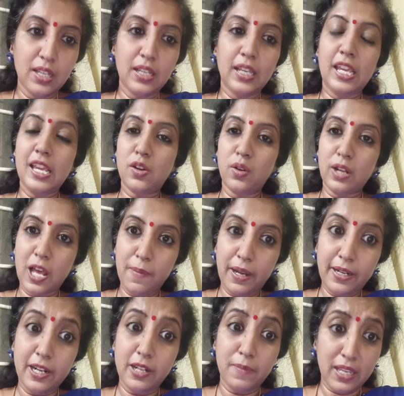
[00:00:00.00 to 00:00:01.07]
he
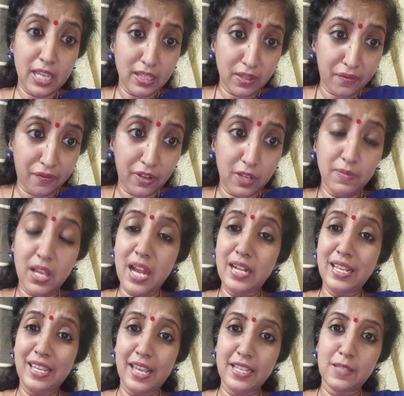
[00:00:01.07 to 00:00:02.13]
collaborated in making the film and
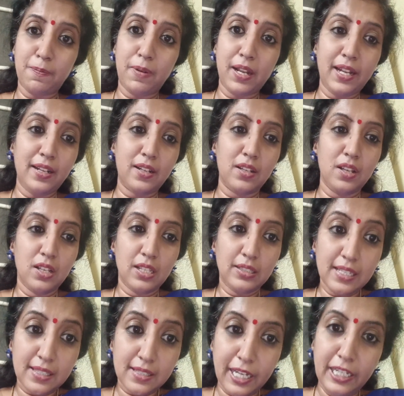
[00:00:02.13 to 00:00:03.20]
he explained
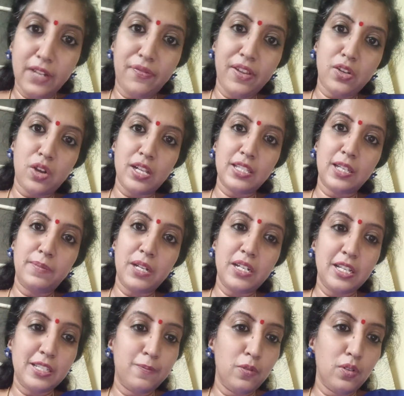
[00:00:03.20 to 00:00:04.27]
this scientific concept in
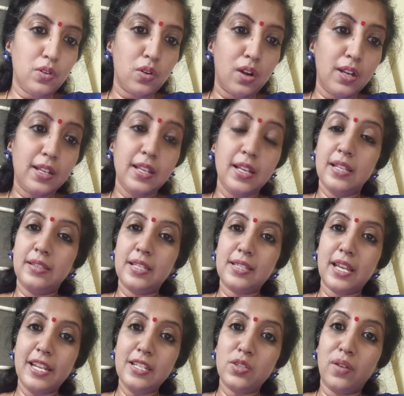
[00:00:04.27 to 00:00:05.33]
his book called The
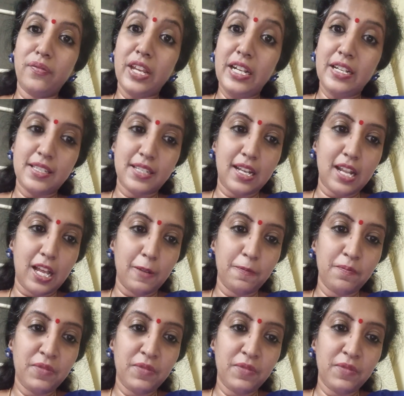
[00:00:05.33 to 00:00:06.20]
Science of Interstellar.